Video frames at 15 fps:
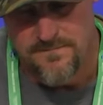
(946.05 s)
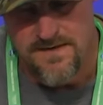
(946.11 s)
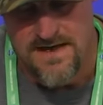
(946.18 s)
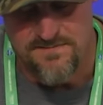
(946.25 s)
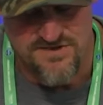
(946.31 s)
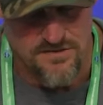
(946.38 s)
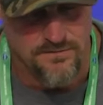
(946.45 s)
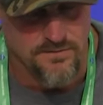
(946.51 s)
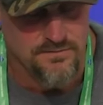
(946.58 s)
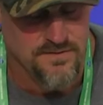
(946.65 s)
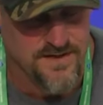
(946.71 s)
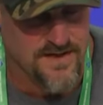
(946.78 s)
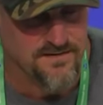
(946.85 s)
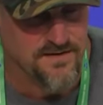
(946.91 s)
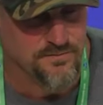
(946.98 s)

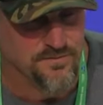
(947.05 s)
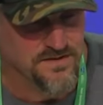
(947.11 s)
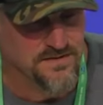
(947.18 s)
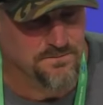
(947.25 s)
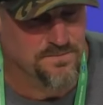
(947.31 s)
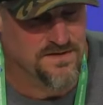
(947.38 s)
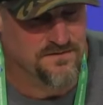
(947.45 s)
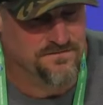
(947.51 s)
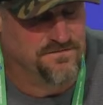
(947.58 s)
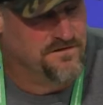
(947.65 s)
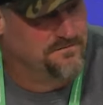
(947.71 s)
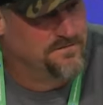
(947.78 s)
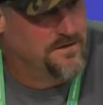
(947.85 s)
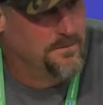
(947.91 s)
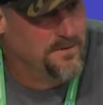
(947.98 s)
absolutely, I think we can
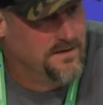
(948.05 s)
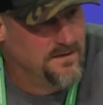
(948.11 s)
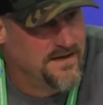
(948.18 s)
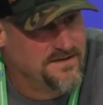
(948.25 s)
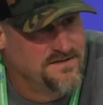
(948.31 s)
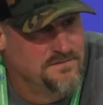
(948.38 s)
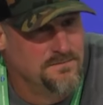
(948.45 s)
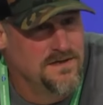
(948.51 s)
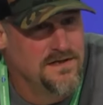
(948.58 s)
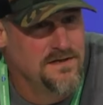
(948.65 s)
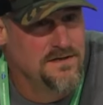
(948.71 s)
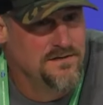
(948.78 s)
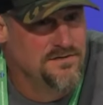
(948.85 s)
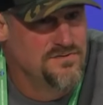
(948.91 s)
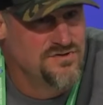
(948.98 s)
benefit from it. Like to me,
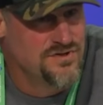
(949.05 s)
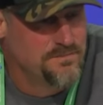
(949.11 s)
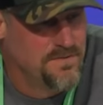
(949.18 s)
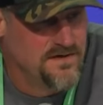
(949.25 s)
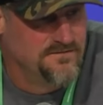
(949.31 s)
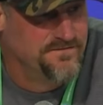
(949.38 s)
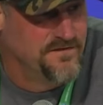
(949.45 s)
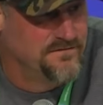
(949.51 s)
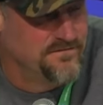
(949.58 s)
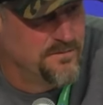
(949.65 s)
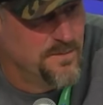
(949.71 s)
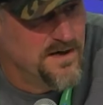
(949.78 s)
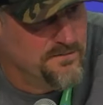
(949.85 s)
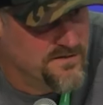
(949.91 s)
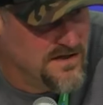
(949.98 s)
you should benefit
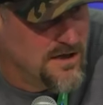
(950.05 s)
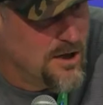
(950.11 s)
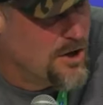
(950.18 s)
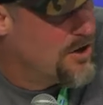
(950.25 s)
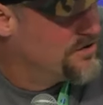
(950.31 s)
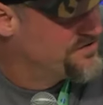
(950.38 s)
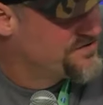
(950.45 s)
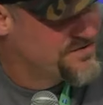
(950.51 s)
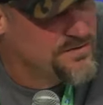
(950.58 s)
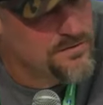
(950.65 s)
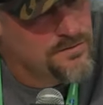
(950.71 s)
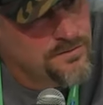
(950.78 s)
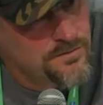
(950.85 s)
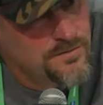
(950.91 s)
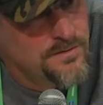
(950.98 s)
from every loss.
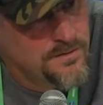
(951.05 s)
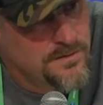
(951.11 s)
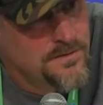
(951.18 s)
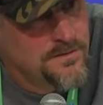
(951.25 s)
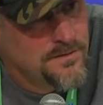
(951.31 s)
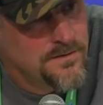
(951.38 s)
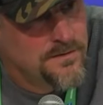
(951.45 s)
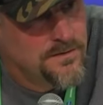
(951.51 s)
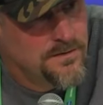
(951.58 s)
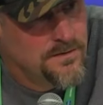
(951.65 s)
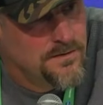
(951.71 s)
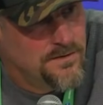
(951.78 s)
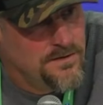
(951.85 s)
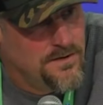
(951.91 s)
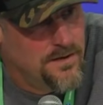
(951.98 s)

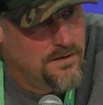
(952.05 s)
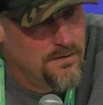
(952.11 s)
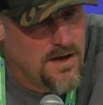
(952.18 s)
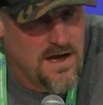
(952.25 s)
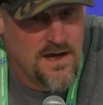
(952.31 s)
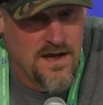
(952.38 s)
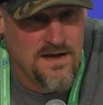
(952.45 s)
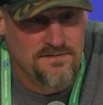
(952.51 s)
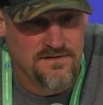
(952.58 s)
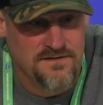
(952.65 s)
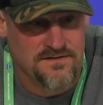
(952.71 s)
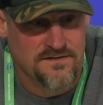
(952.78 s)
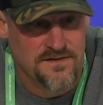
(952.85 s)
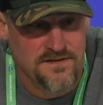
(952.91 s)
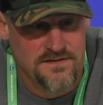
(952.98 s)
You know, I, I
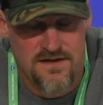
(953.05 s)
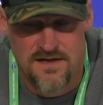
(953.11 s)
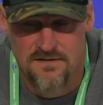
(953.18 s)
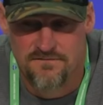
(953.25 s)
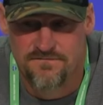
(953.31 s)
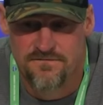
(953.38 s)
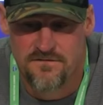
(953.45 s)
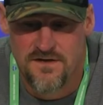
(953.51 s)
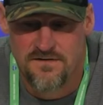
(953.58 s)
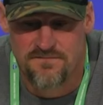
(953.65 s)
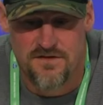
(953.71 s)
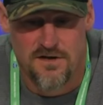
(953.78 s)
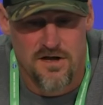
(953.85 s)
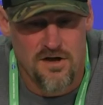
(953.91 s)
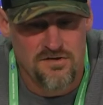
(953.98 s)
think that if if
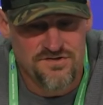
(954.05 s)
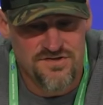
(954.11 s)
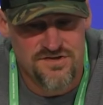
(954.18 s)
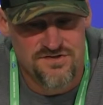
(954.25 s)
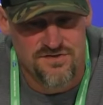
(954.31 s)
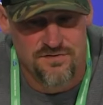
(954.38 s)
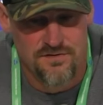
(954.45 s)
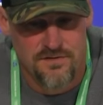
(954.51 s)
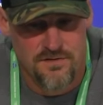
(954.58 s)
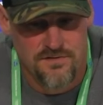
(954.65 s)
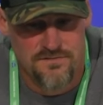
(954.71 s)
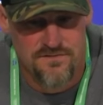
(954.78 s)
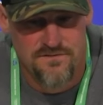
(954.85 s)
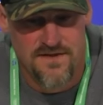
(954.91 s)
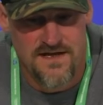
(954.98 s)
the losses are
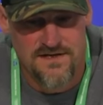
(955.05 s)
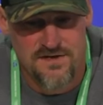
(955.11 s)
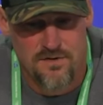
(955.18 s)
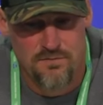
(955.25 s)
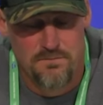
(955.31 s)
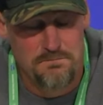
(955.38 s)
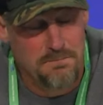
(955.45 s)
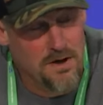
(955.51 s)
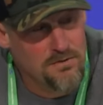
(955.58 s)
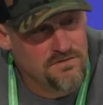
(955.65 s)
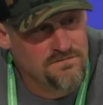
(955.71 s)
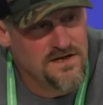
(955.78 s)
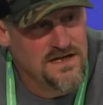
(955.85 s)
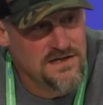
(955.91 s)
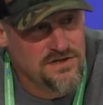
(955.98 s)
they don't
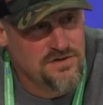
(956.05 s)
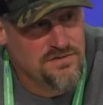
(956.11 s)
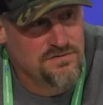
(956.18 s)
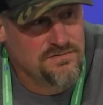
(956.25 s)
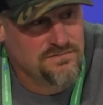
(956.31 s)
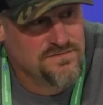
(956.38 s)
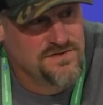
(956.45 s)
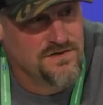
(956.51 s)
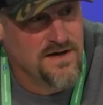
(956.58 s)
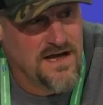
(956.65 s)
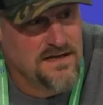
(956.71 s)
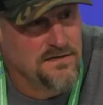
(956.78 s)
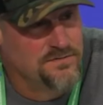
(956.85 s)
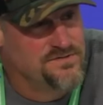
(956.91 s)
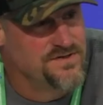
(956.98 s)
motivate you to
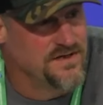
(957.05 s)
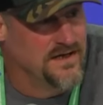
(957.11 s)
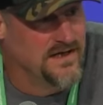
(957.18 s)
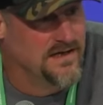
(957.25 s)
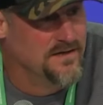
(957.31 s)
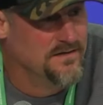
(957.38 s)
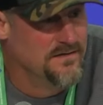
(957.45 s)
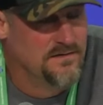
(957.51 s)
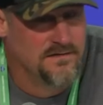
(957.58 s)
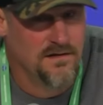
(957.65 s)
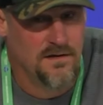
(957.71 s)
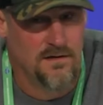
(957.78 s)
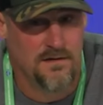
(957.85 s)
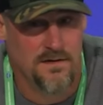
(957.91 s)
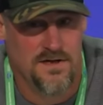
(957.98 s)
not lose again,
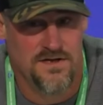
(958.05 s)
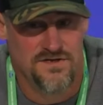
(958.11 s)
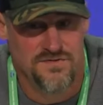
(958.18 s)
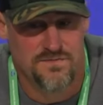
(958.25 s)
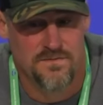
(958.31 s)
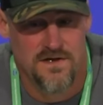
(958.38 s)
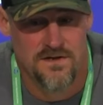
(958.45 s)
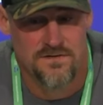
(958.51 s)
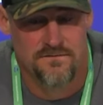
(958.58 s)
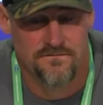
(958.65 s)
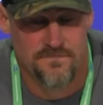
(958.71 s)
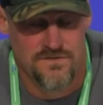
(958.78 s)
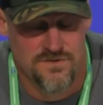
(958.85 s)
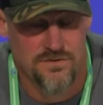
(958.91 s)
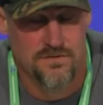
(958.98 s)
and and
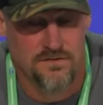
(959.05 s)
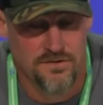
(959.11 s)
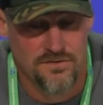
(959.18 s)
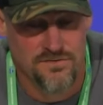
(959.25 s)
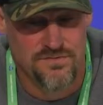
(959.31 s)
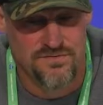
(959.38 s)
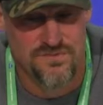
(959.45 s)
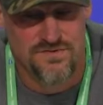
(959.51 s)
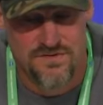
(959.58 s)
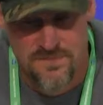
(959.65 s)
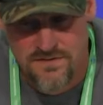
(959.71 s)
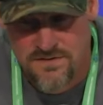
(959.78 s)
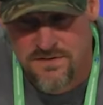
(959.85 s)
for sure lose